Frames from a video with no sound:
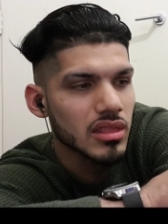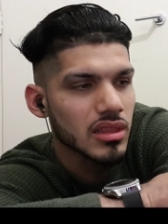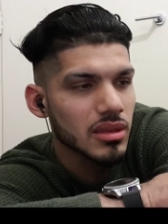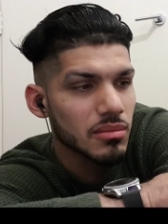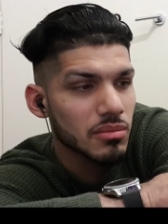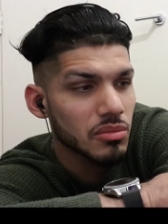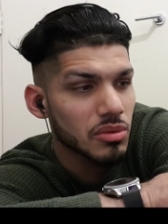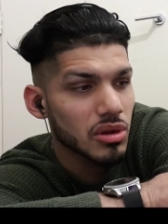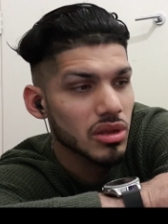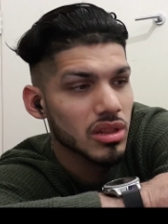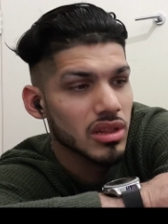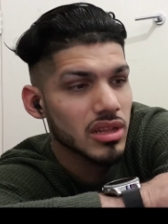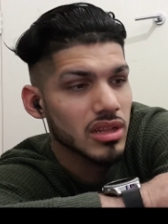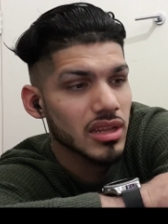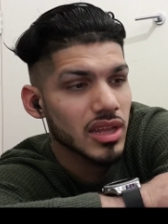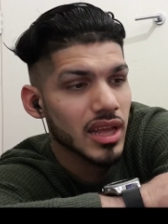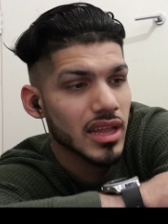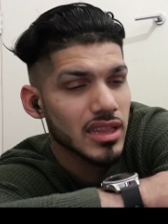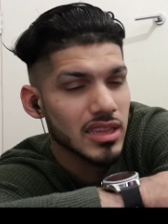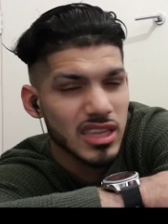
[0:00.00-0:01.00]
Because in
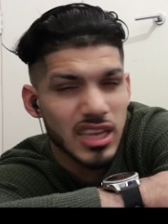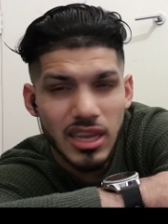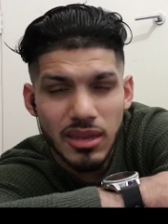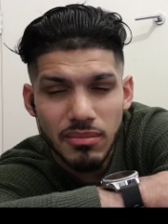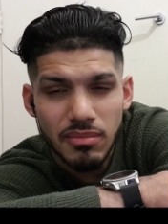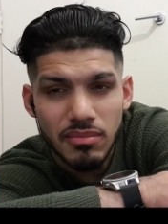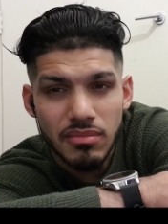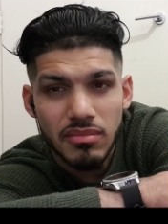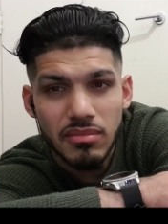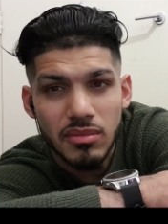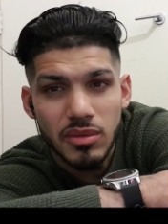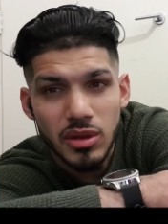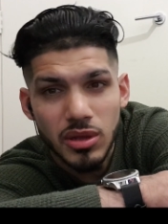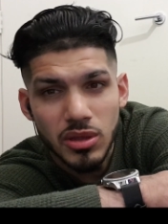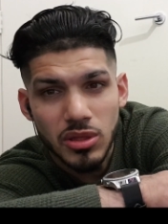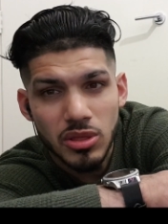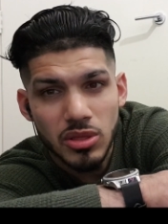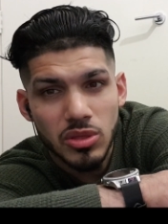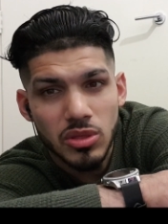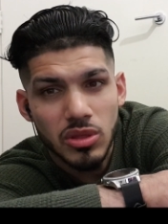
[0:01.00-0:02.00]
Endgame,
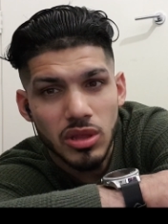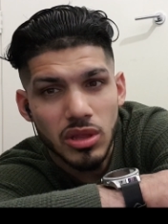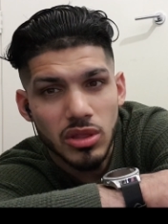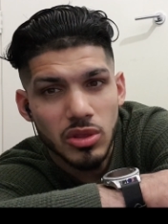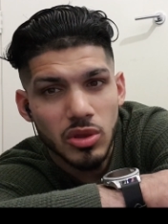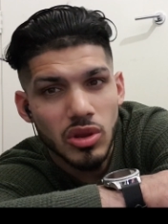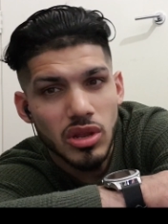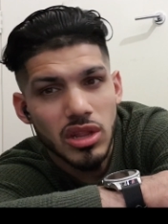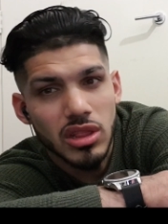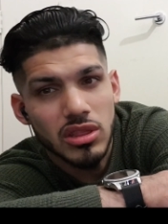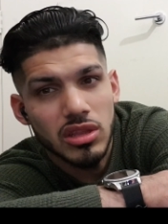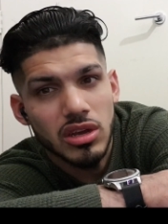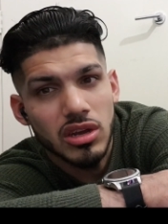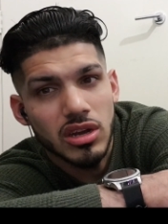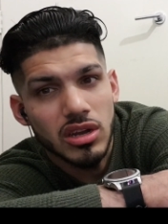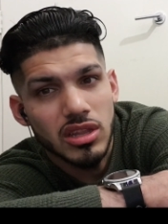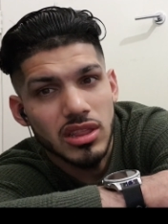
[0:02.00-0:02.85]
Tony Stark